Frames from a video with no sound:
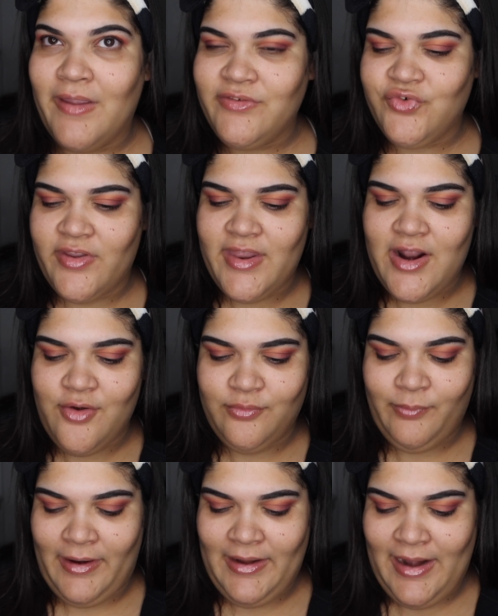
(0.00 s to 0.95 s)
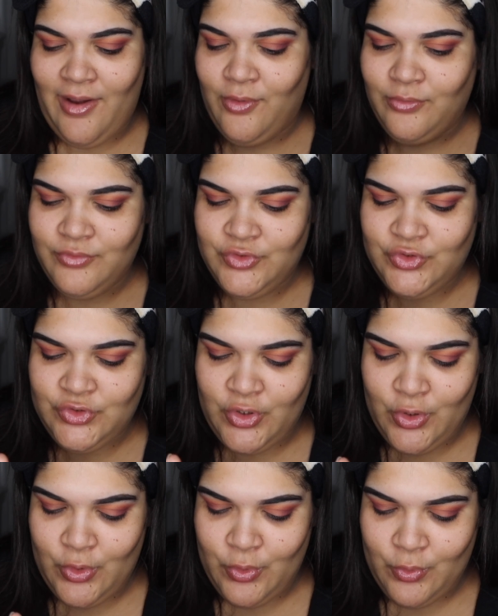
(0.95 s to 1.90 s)
have to try that out right now.
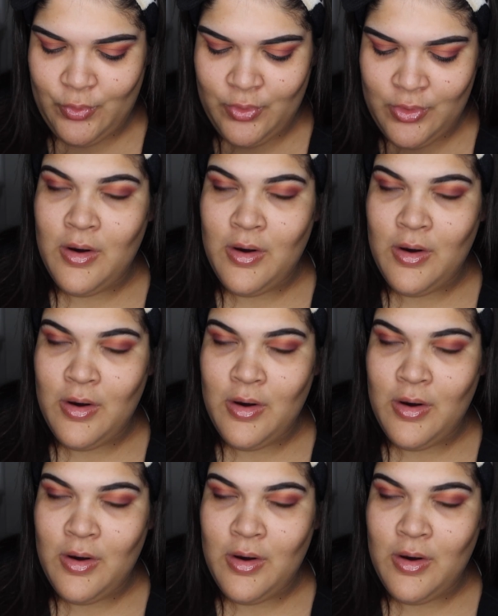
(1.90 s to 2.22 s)
So,